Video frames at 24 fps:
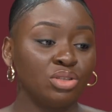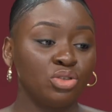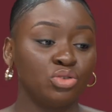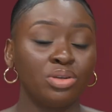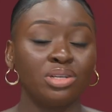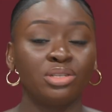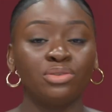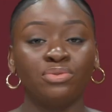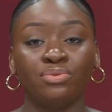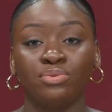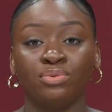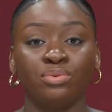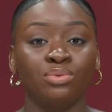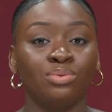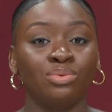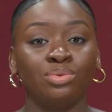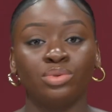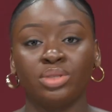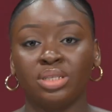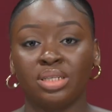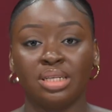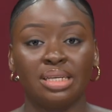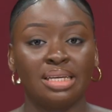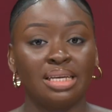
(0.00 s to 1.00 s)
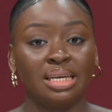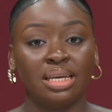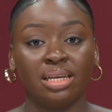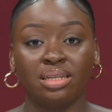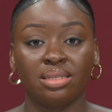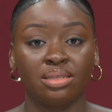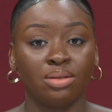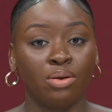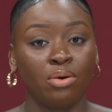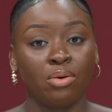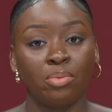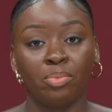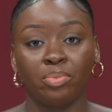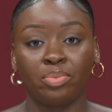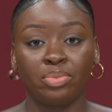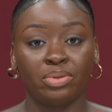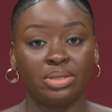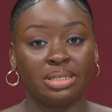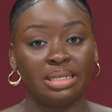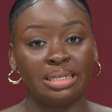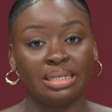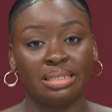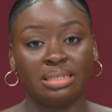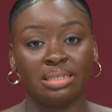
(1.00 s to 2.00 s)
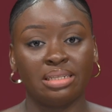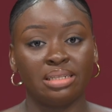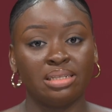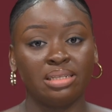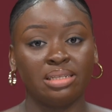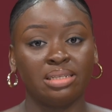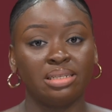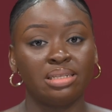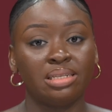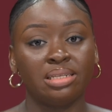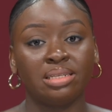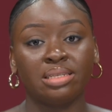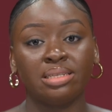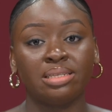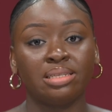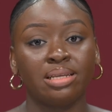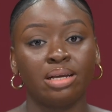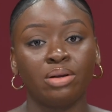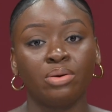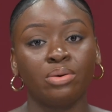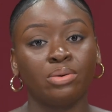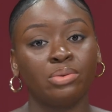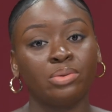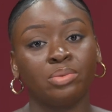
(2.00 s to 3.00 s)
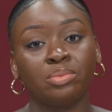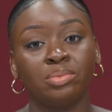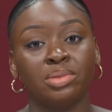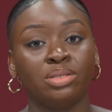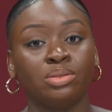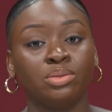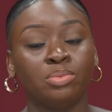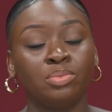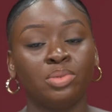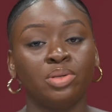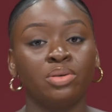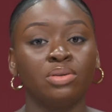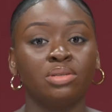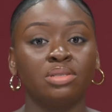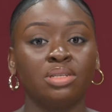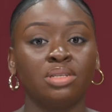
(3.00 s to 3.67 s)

stressful to get it up in this economy, to be